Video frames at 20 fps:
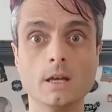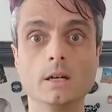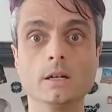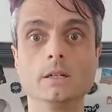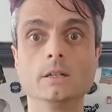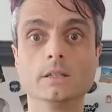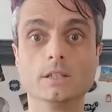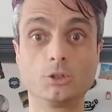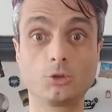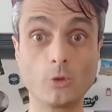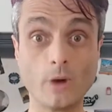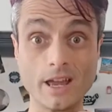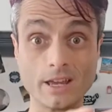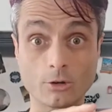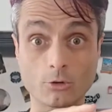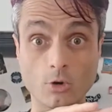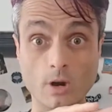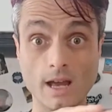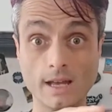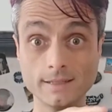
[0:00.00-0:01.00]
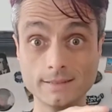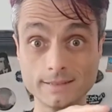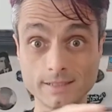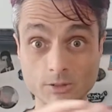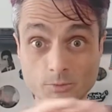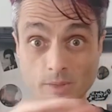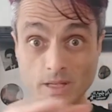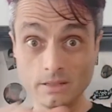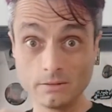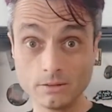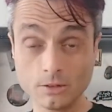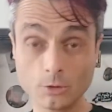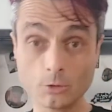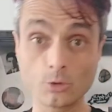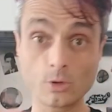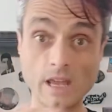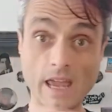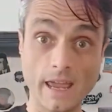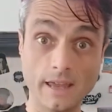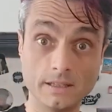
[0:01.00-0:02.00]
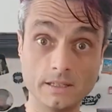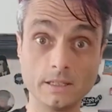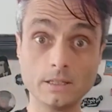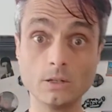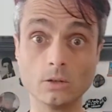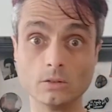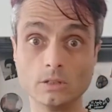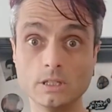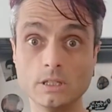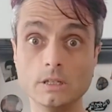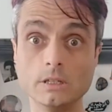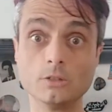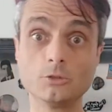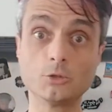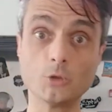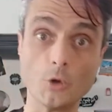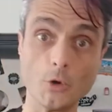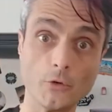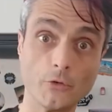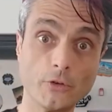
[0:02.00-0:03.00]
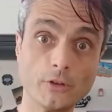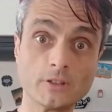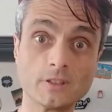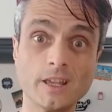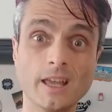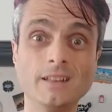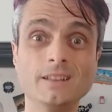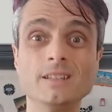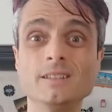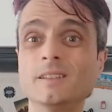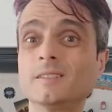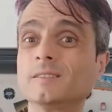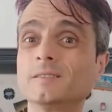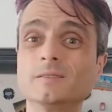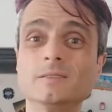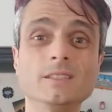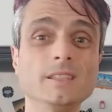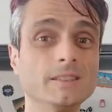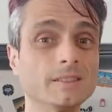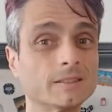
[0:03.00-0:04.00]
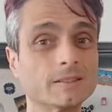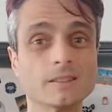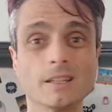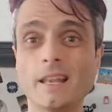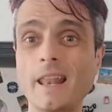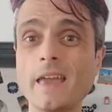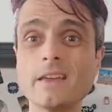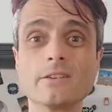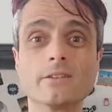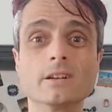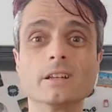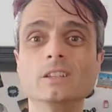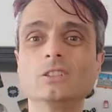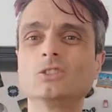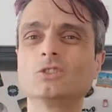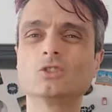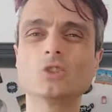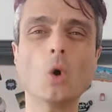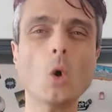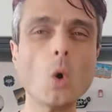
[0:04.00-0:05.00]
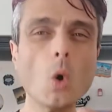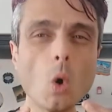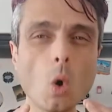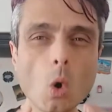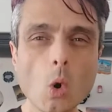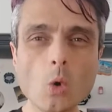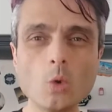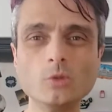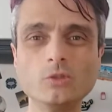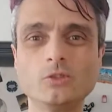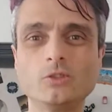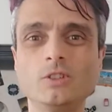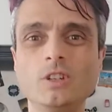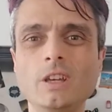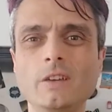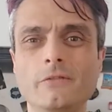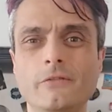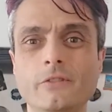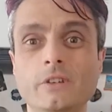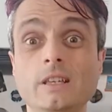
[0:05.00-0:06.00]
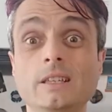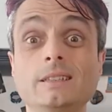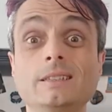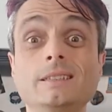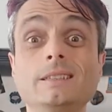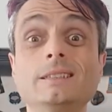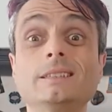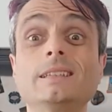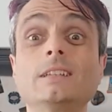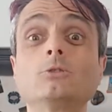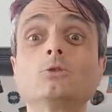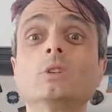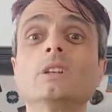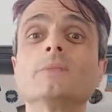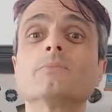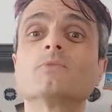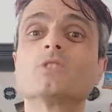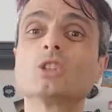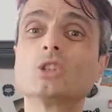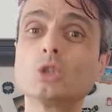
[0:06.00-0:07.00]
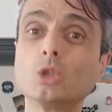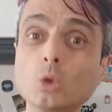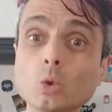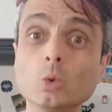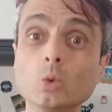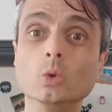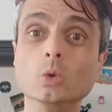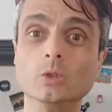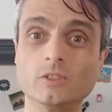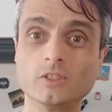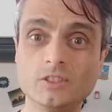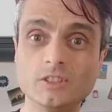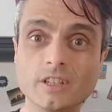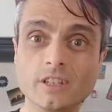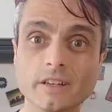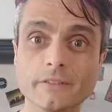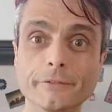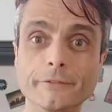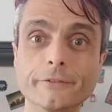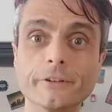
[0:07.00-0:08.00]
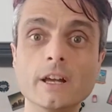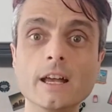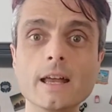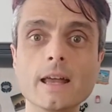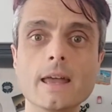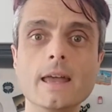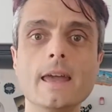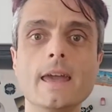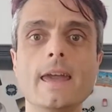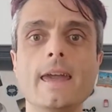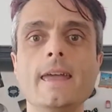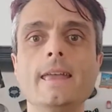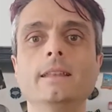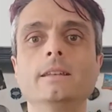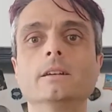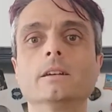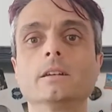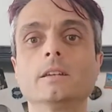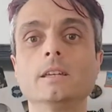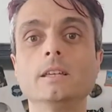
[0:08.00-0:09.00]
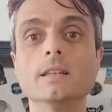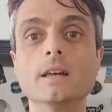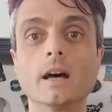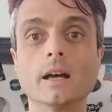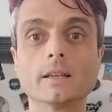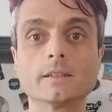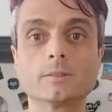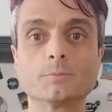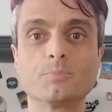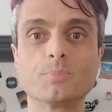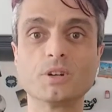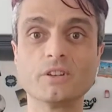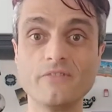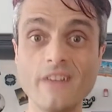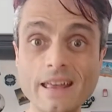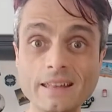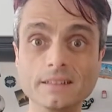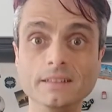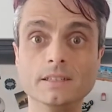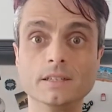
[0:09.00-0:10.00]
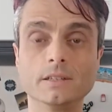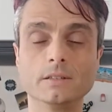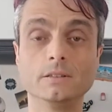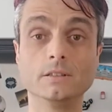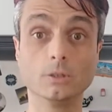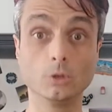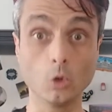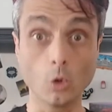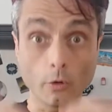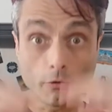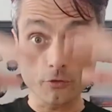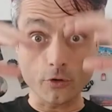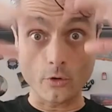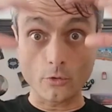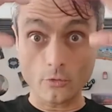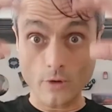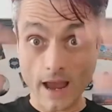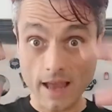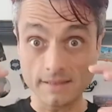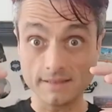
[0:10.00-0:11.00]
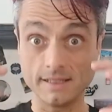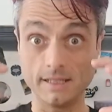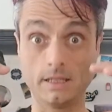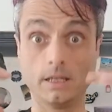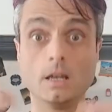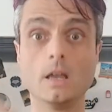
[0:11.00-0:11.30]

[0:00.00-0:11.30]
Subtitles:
A dry crust has been created on the surface, and this layer is so stiff. It's actually too stiff, and it has prevented the dough from rising.